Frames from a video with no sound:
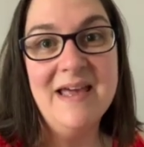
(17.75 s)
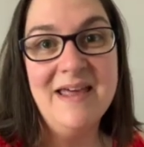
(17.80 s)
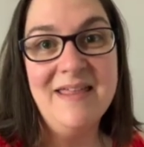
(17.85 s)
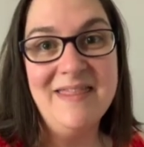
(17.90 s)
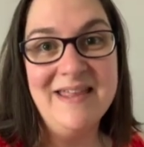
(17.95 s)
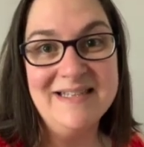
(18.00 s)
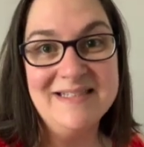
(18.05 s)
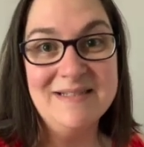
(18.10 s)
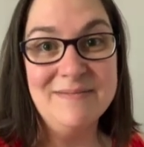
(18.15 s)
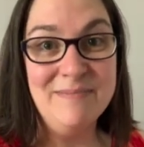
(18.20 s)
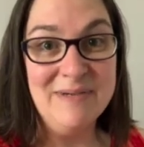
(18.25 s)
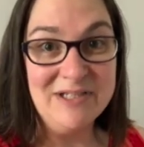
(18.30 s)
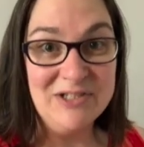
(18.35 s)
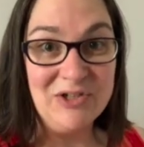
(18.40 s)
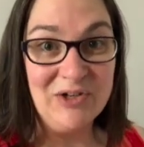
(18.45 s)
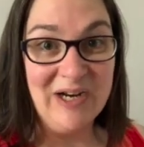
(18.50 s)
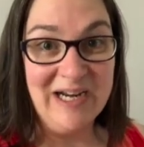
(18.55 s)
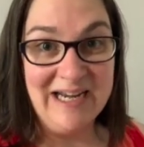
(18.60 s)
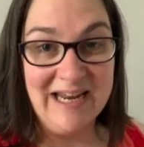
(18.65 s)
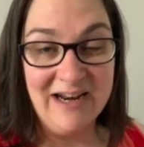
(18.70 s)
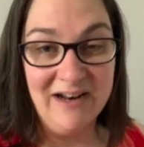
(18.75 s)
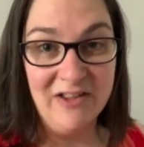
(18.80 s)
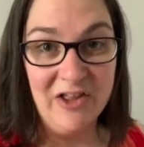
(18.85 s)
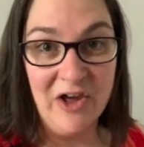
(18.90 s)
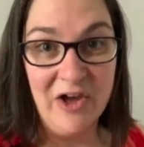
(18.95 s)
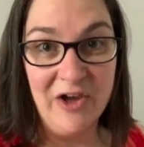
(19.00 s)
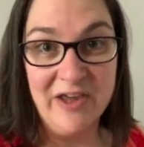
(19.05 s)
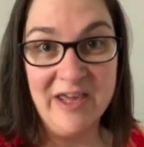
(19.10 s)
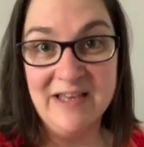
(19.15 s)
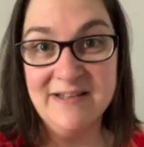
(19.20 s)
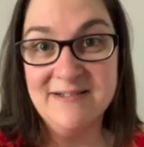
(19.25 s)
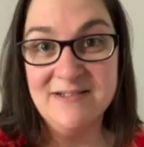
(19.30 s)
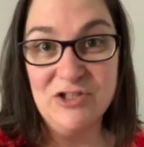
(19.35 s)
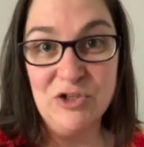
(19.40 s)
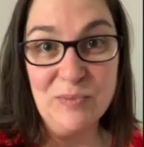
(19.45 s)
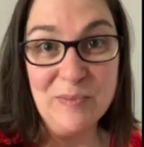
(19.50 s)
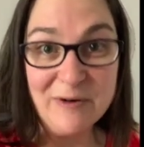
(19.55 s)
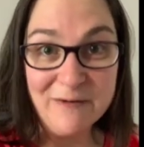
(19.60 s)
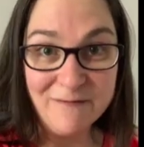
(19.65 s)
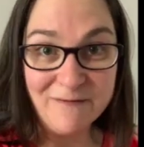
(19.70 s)
This mystery knit along is
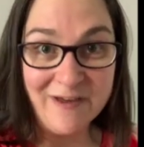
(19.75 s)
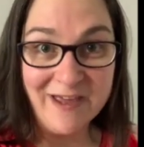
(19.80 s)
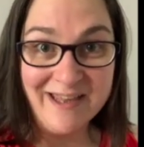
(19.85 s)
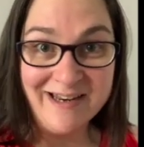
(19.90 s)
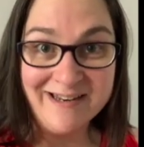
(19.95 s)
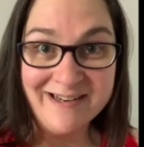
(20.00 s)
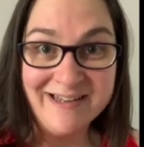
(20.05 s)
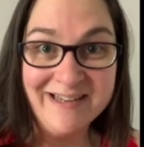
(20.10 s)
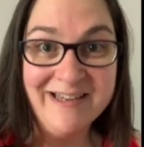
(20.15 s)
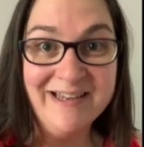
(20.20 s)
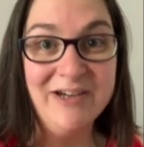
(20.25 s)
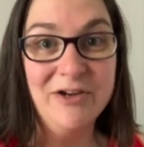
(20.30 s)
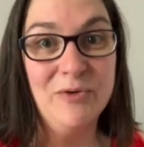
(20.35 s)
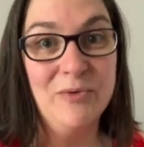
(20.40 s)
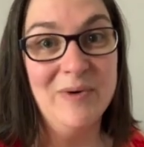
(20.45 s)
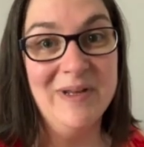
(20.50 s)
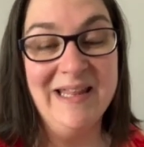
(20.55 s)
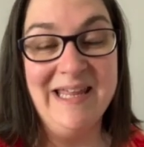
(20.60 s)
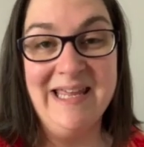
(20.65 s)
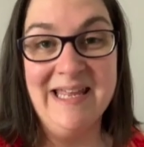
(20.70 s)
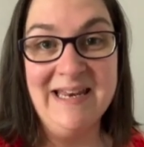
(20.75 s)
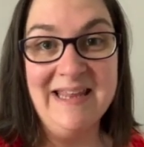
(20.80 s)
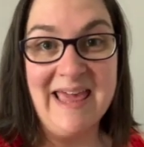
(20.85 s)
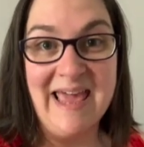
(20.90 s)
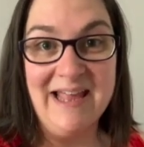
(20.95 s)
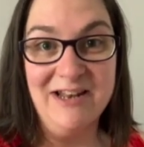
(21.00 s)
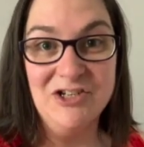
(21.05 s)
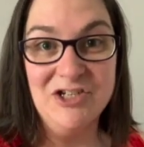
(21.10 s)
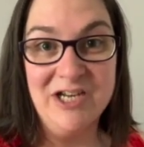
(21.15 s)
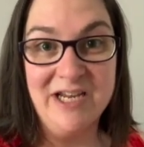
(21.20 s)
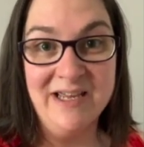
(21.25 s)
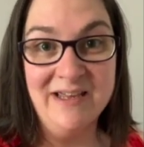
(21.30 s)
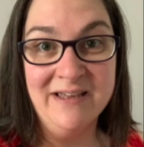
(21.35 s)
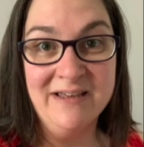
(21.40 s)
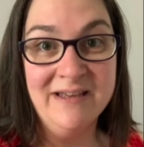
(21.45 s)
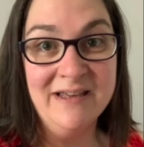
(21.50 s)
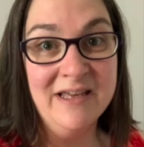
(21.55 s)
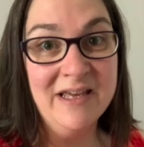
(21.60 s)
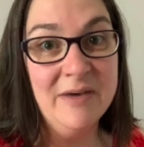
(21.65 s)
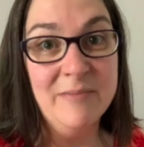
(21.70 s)
super fun, really engaging,
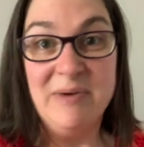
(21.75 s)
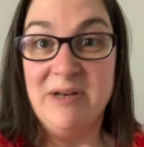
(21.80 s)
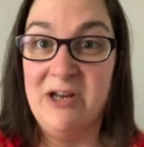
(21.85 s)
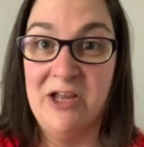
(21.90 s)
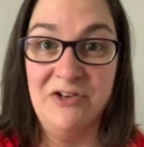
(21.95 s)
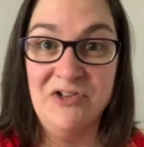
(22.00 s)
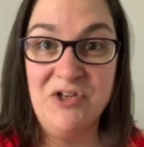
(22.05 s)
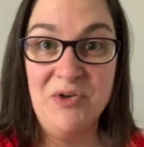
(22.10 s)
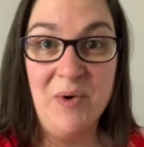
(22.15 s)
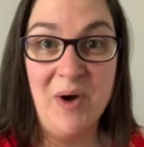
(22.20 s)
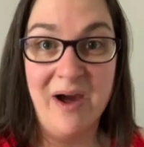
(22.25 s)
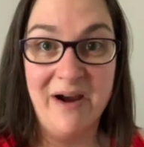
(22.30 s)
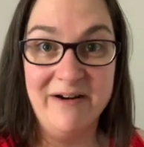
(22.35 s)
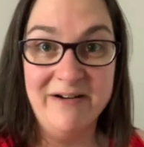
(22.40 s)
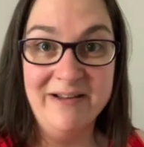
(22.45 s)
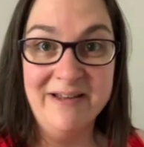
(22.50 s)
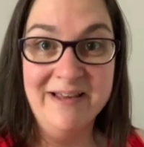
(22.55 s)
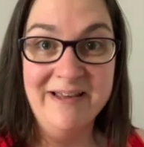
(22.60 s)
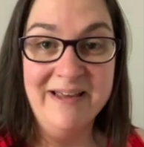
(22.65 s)
but not too hard.